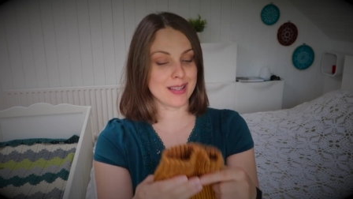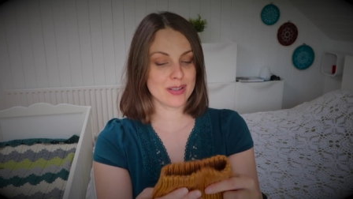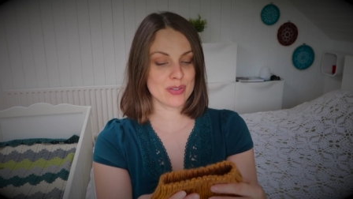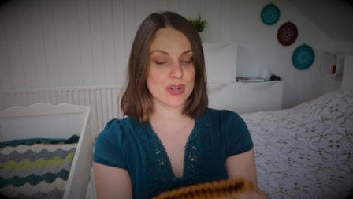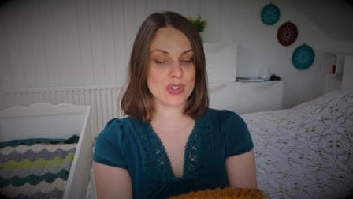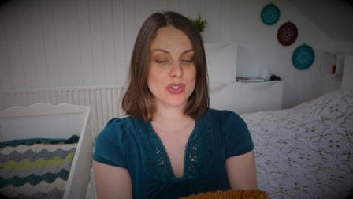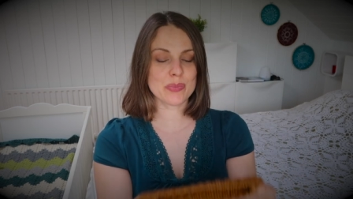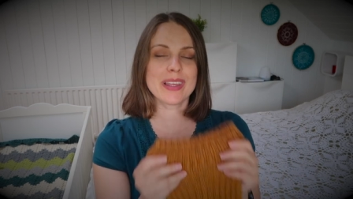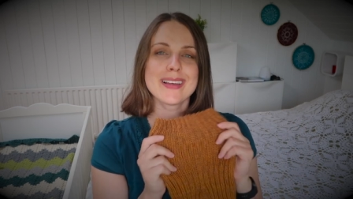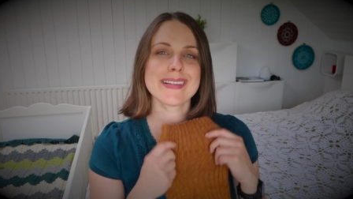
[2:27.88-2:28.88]
the construction
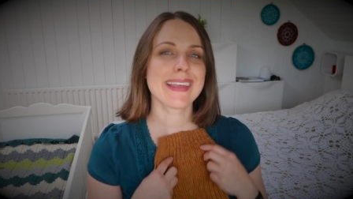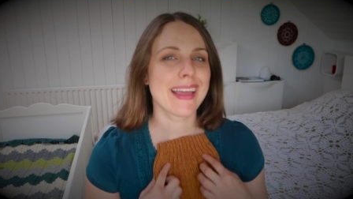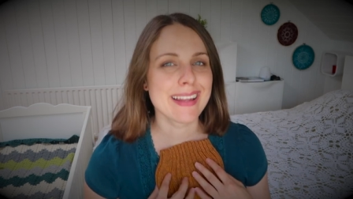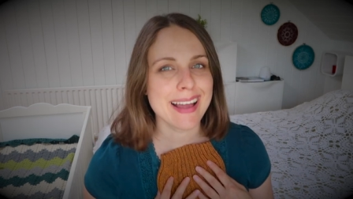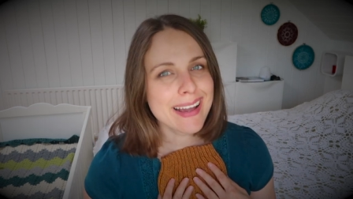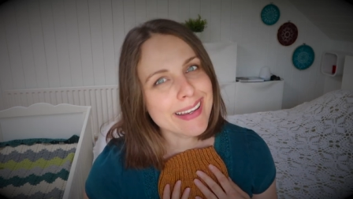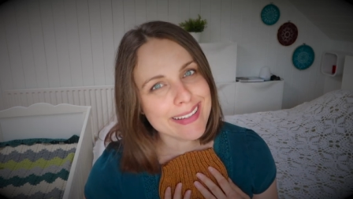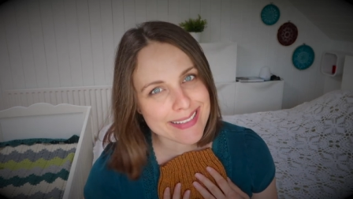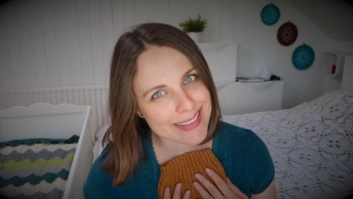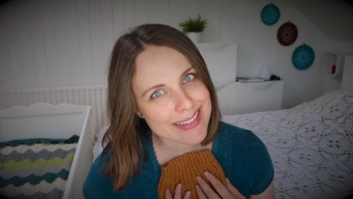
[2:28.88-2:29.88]
because, again, I
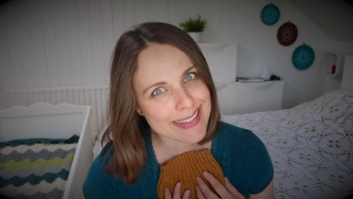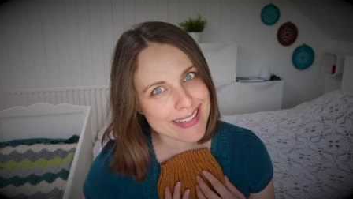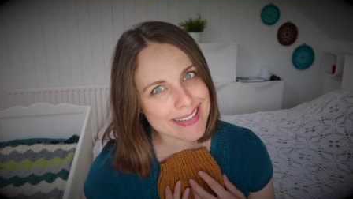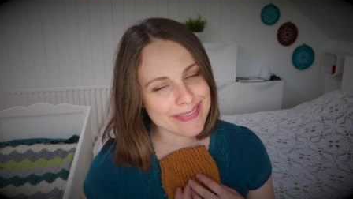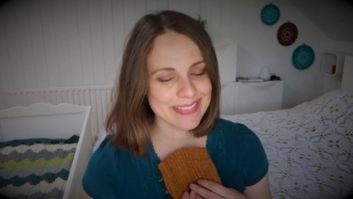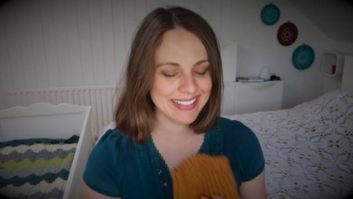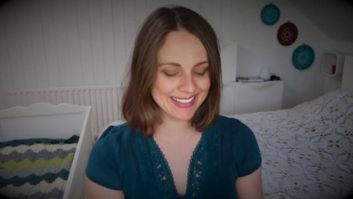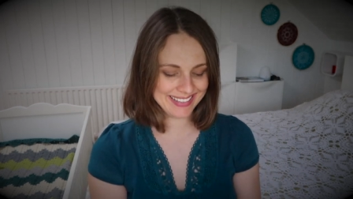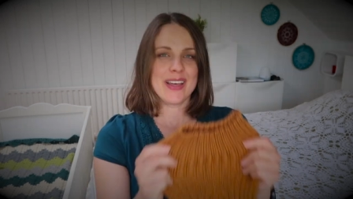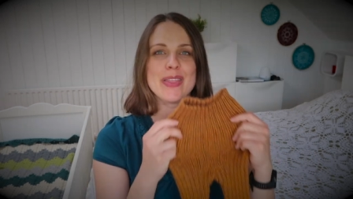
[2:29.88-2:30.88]
didn't knit it.
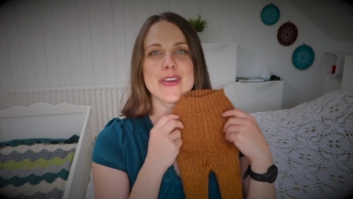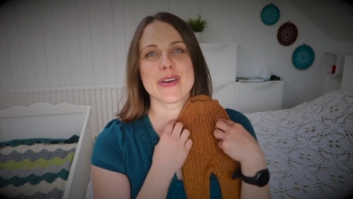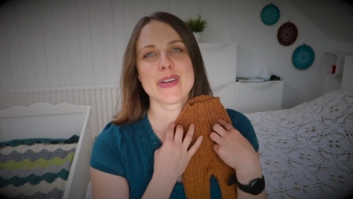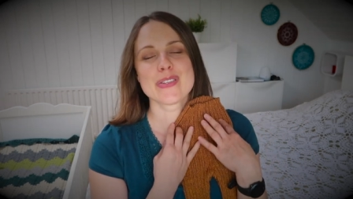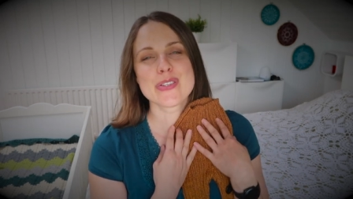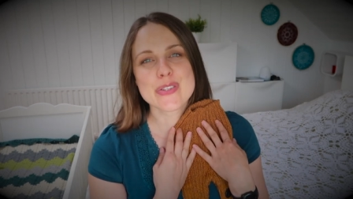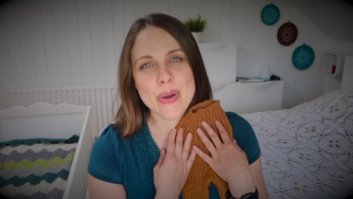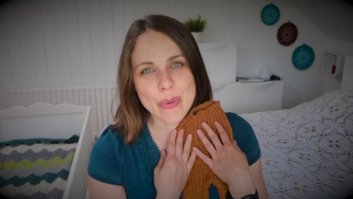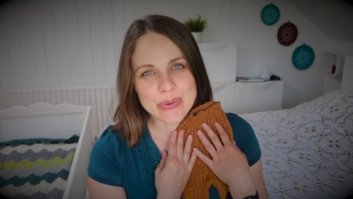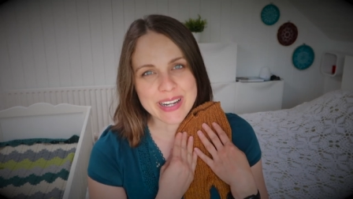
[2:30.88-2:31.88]
They're
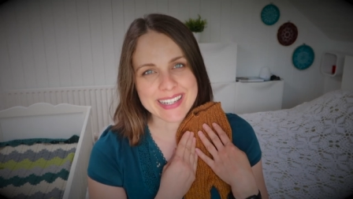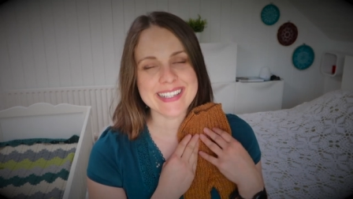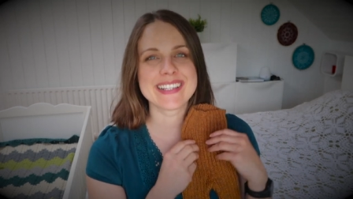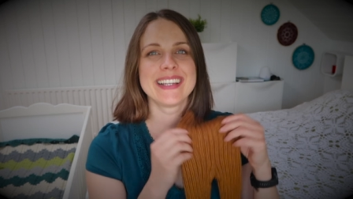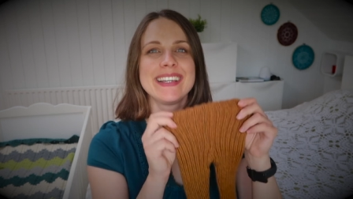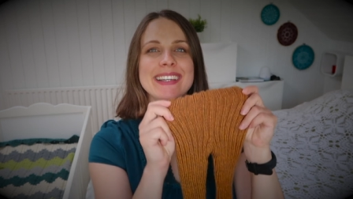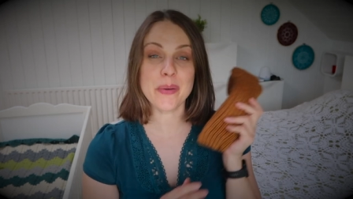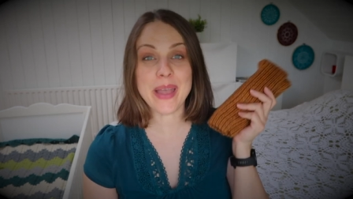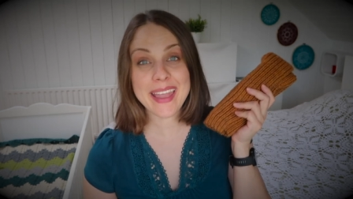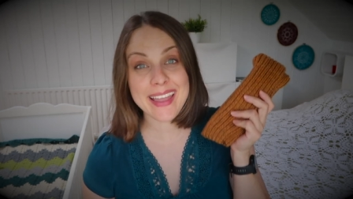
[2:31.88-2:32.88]
so nice.
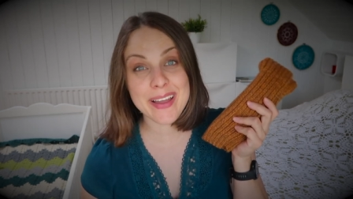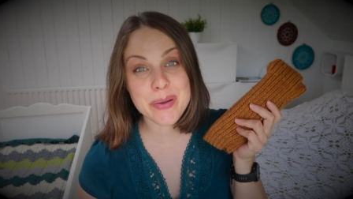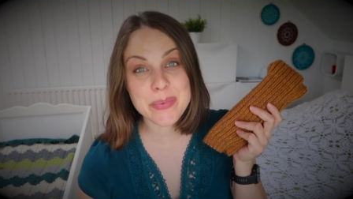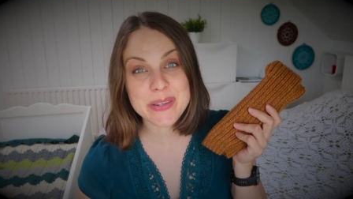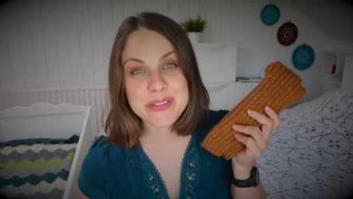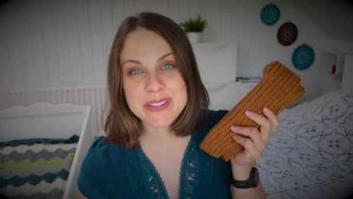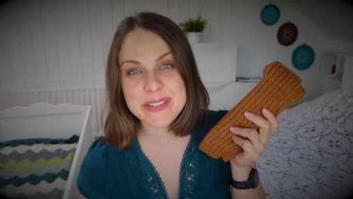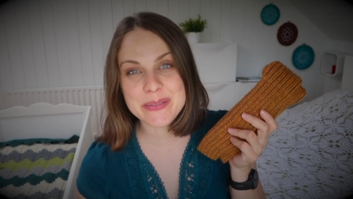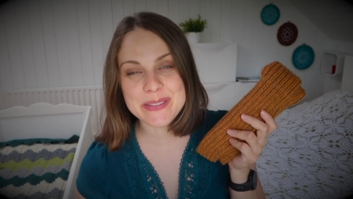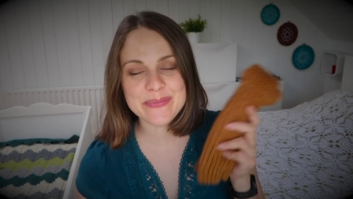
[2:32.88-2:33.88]
Okay, I hope you enjoyed
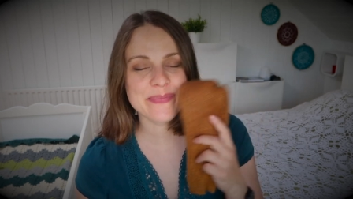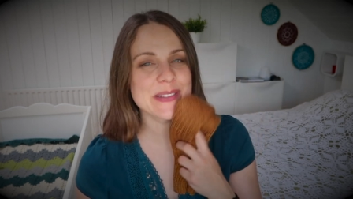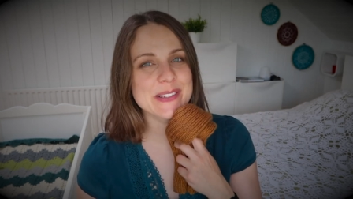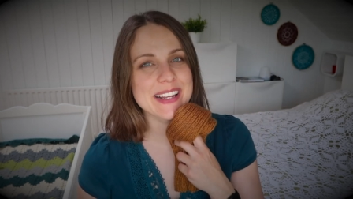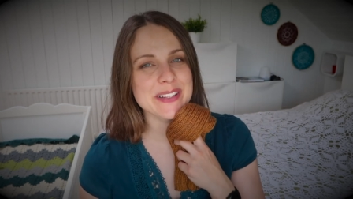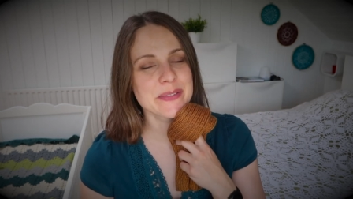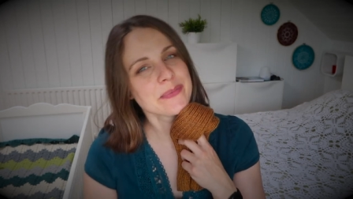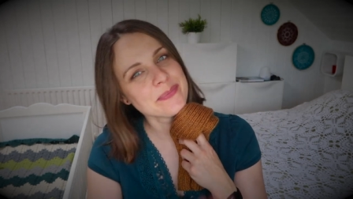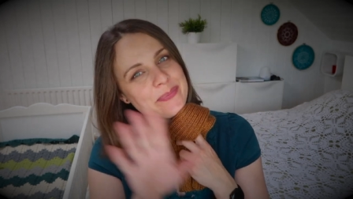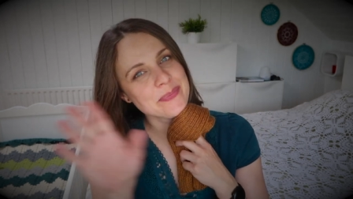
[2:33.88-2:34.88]
this one. See you next one.